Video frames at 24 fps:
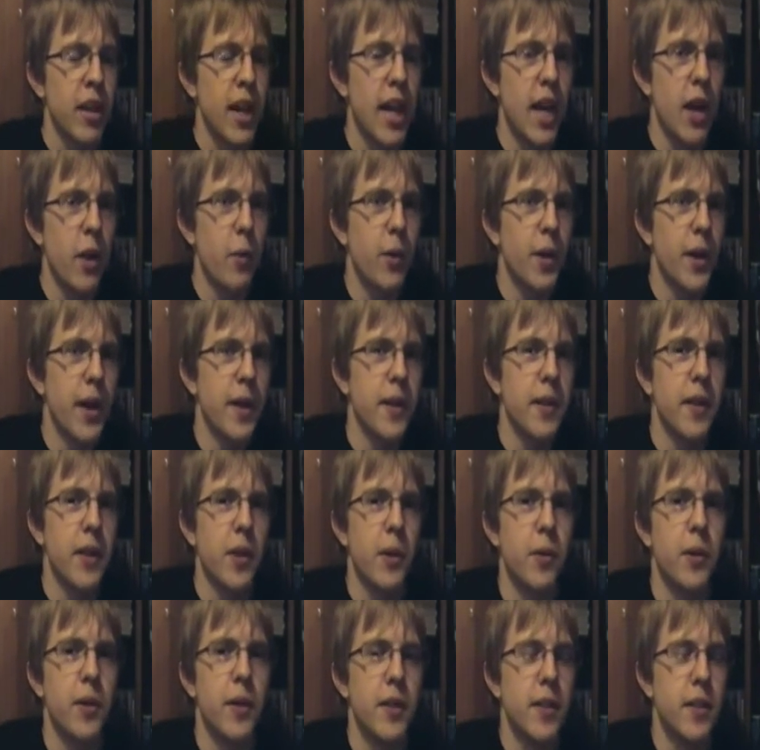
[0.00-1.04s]
I had one
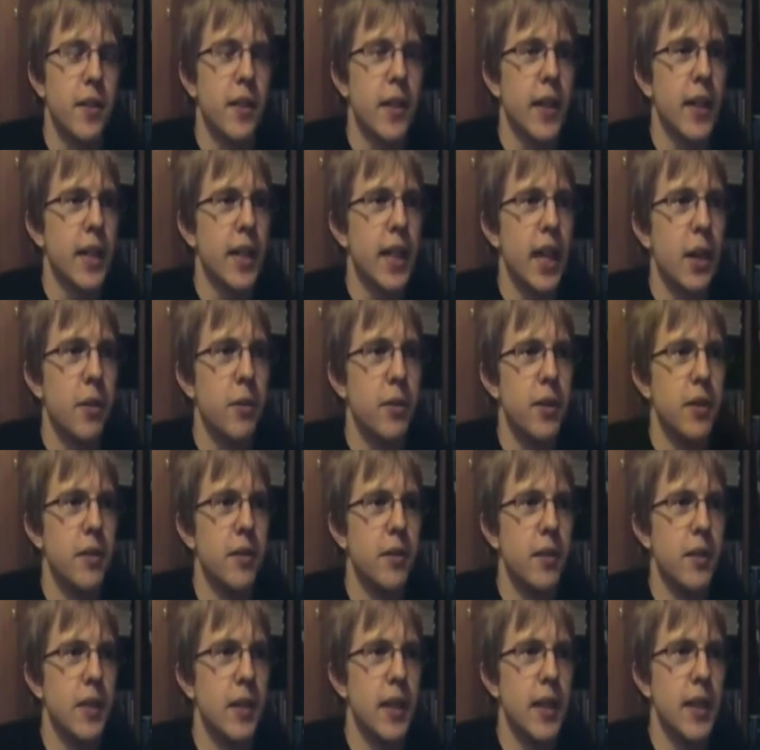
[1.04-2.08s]
idea where it's like I
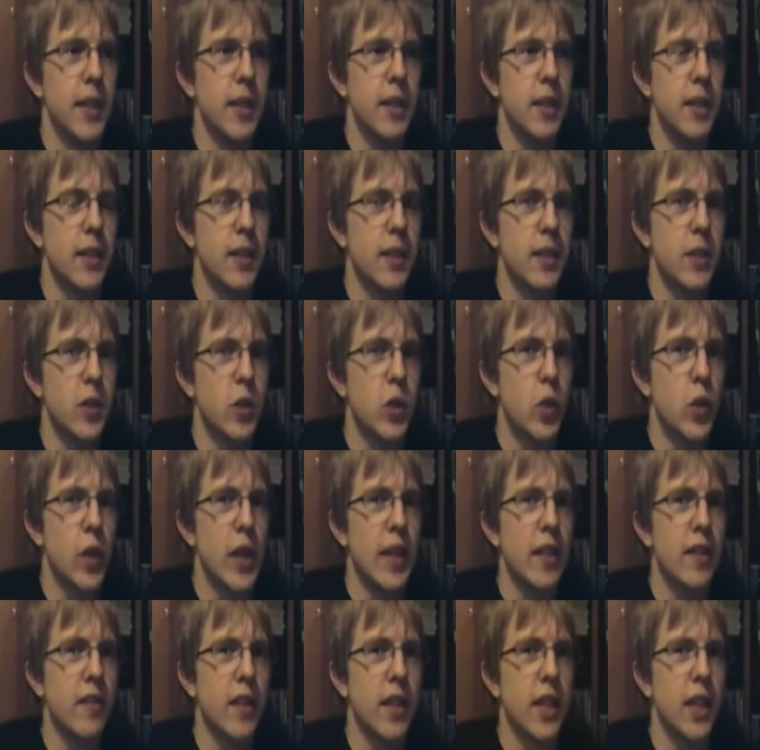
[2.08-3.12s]
would
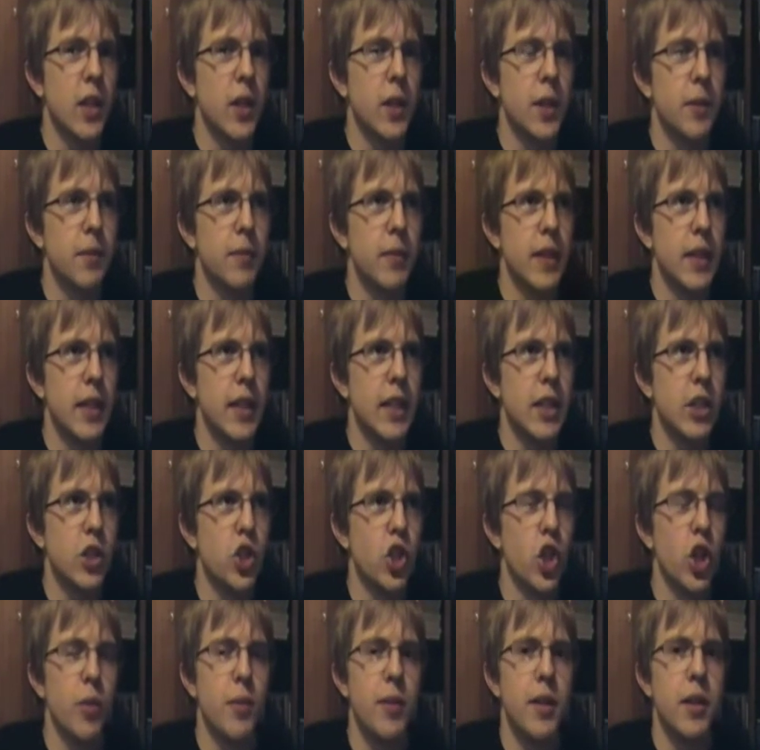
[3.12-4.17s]
translate a
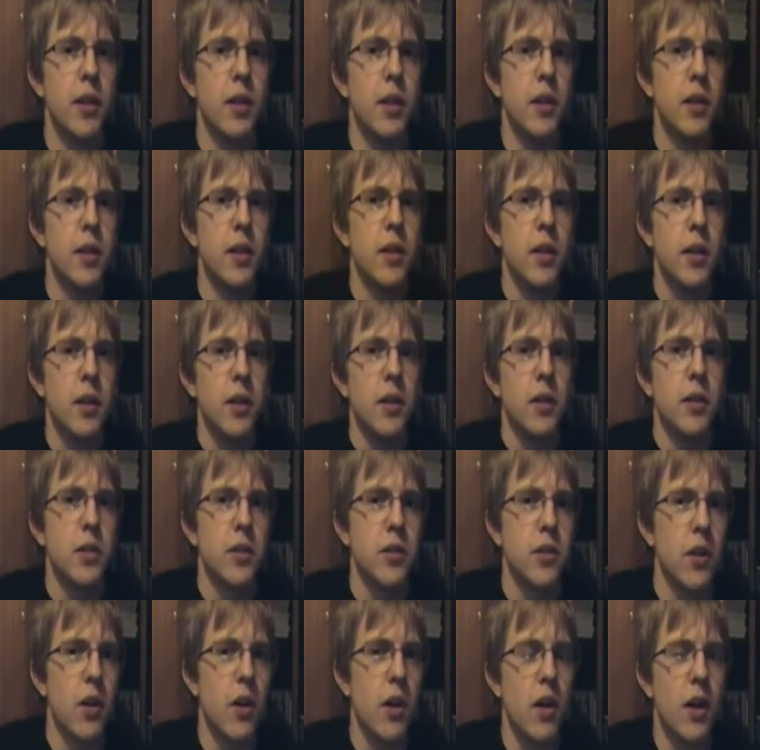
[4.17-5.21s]
German
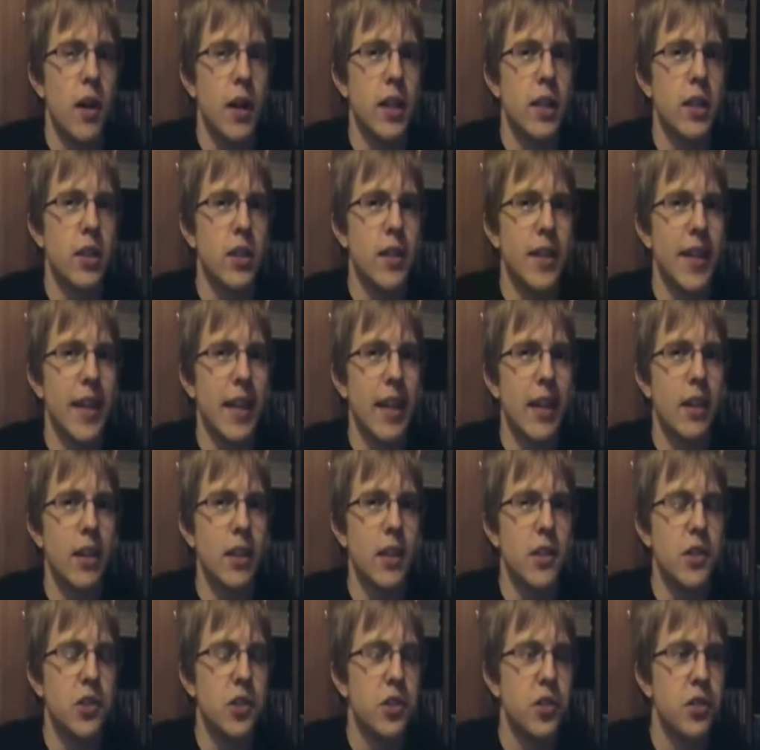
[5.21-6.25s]
song into
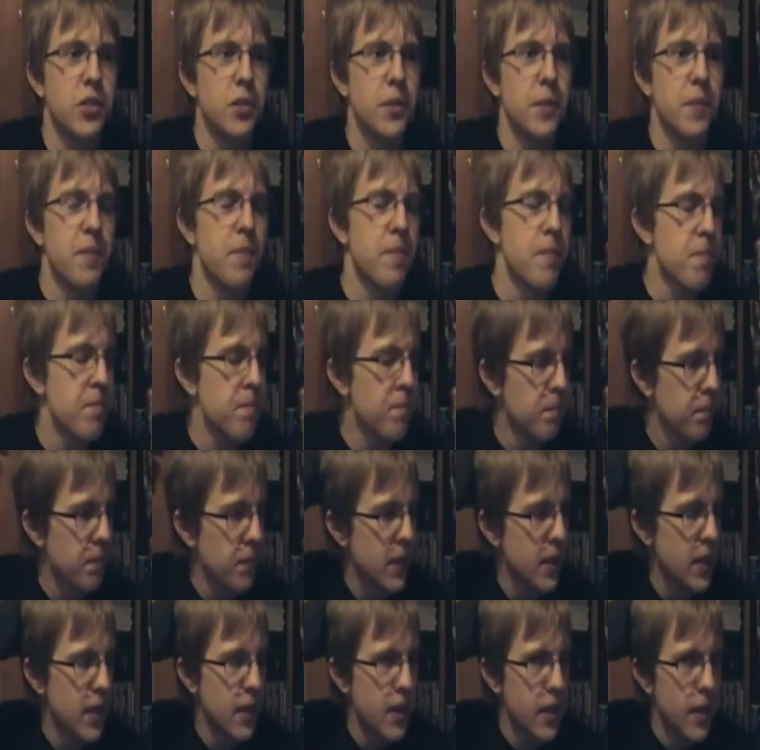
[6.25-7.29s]
English,
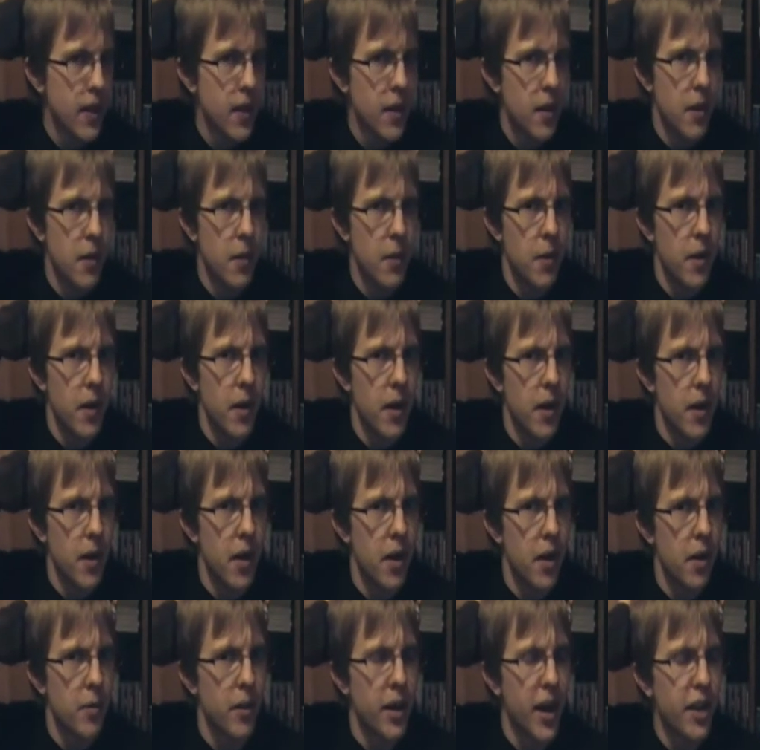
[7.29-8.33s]

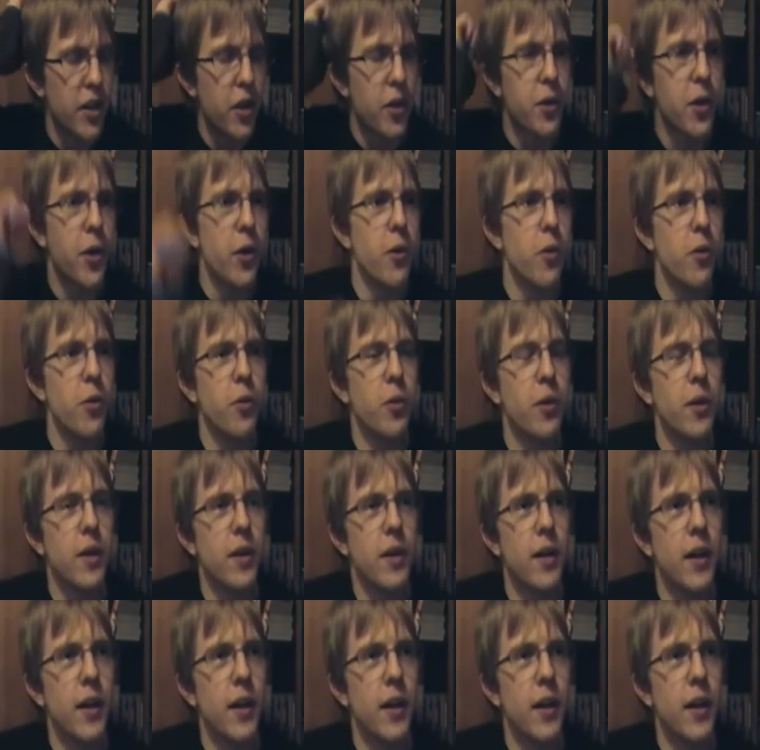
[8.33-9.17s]
but I don't know